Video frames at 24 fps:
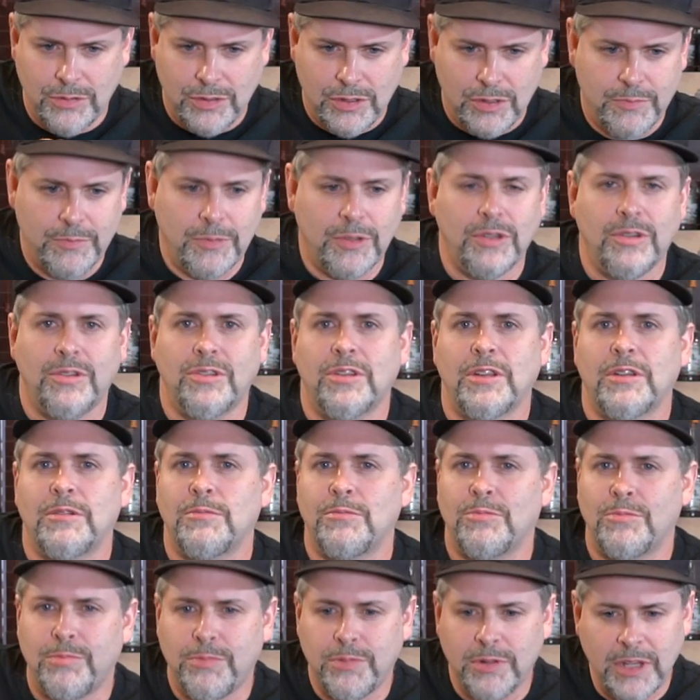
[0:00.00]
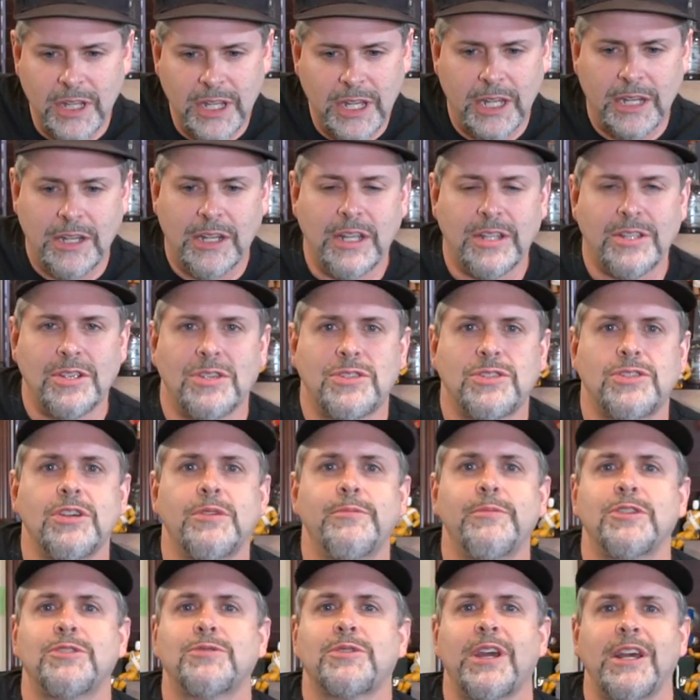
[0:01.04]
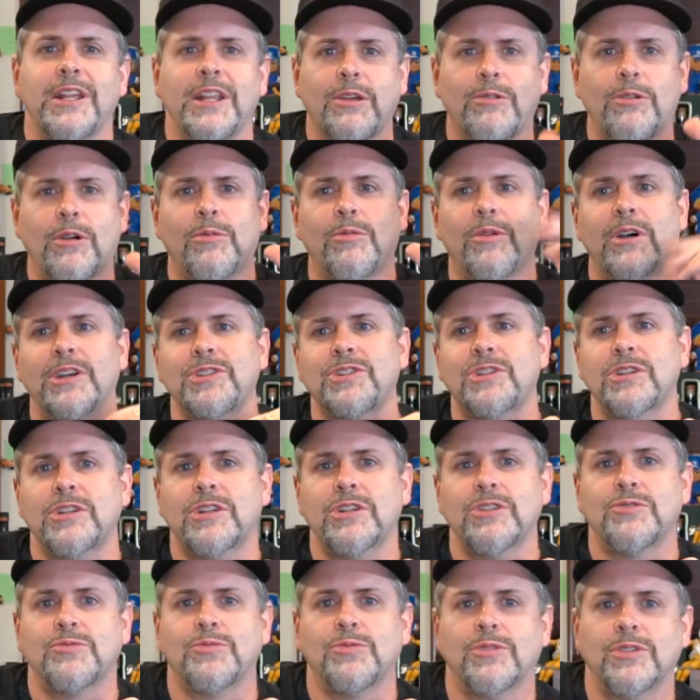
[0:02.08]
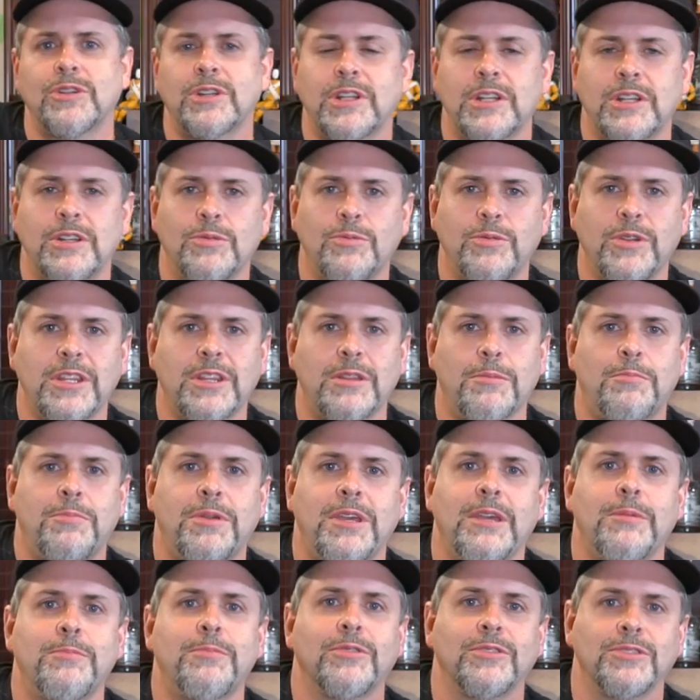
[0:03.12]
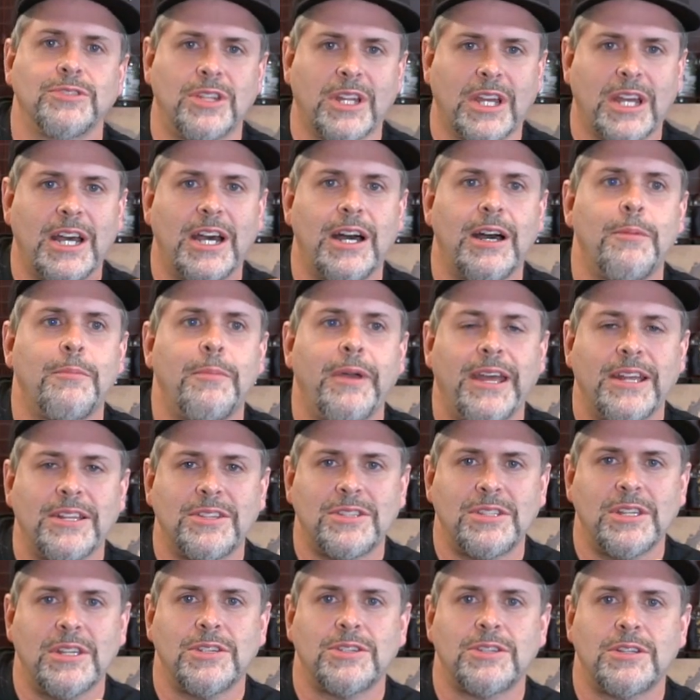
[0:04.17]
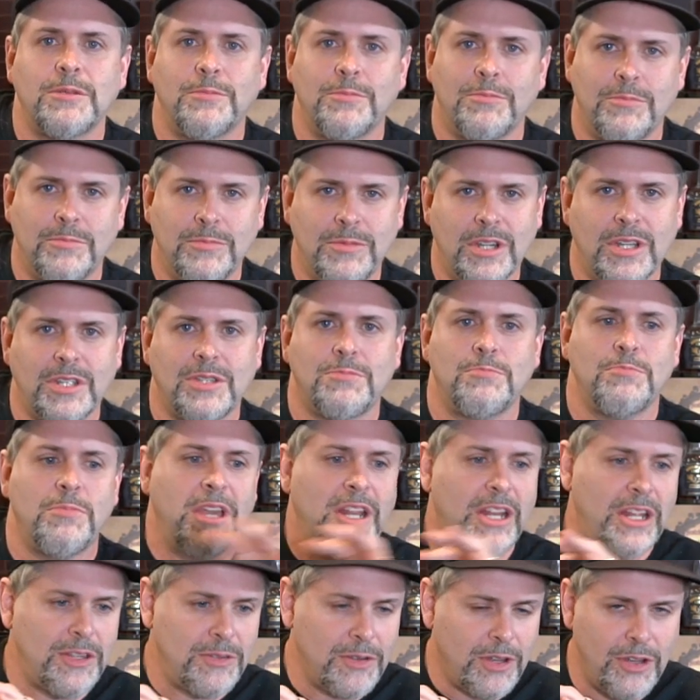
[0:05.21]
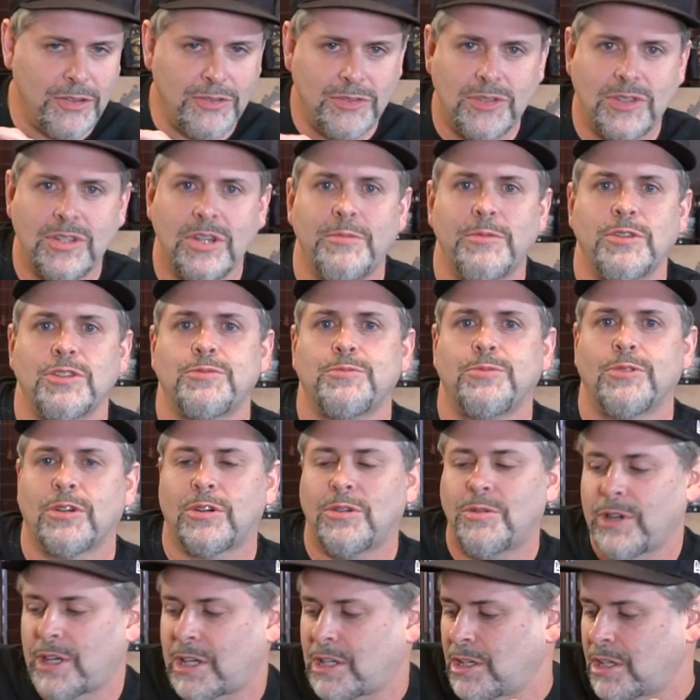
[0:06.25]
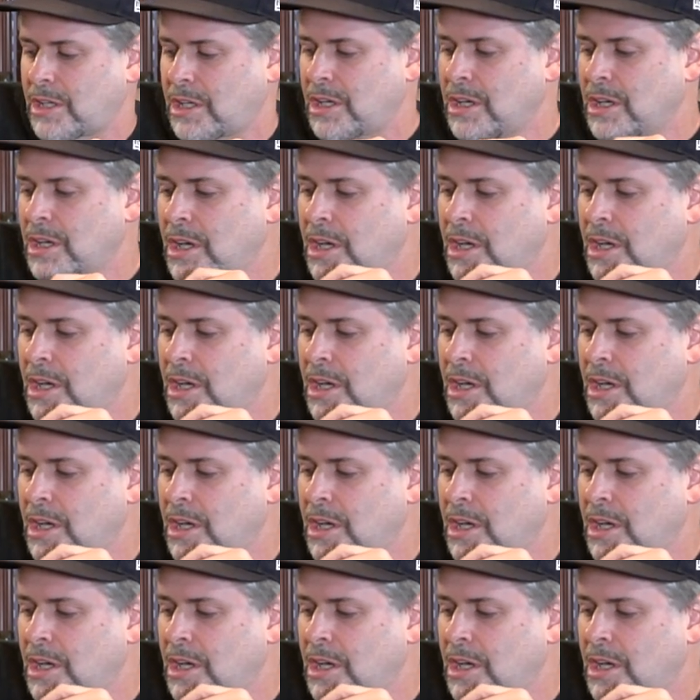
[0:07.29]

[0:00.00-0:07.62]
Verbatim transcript: smooth and does it so much, kind of like what Washington's War did to We the People. It's the combat system just made it go so much more quickly.